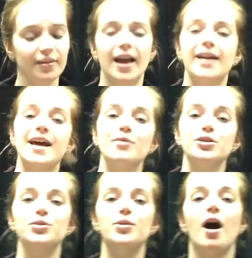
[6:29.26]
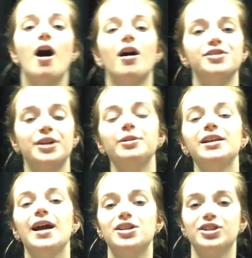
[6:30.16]
And now you are
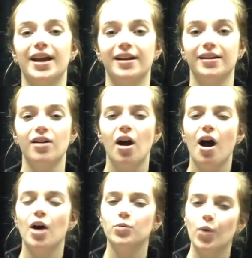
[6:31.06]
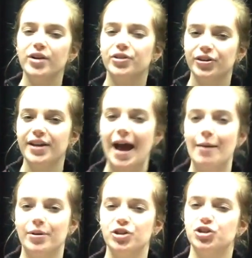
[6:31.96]
doubly educated on what could
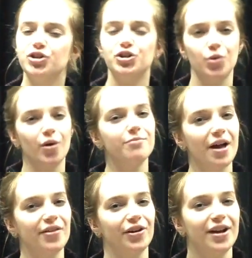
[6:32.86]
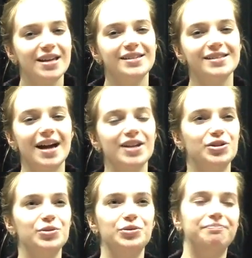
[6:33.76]
happen should your mother decide
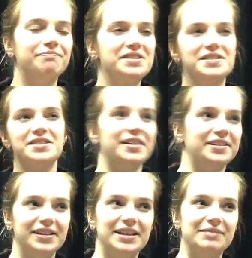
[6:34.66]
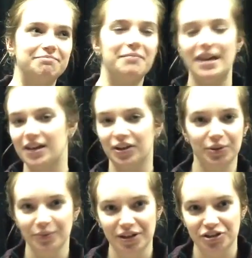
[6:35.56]
to suddenly make a
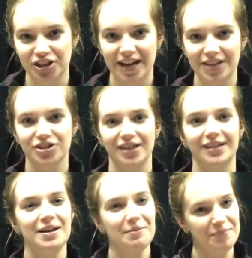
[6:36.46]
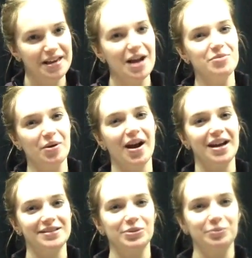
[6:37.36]
career change and become your
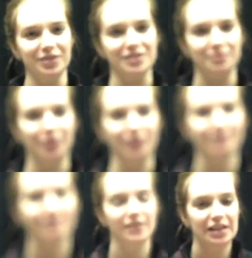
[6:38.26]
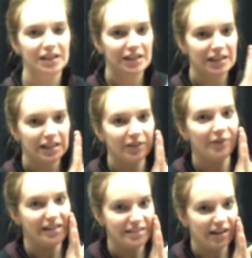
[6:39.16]
high school principal, though
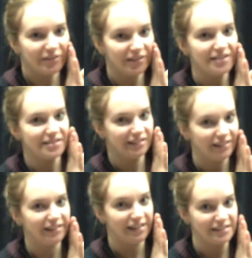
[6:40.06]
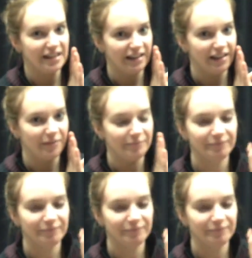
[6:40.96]
I doubt you're as unlucky as I am.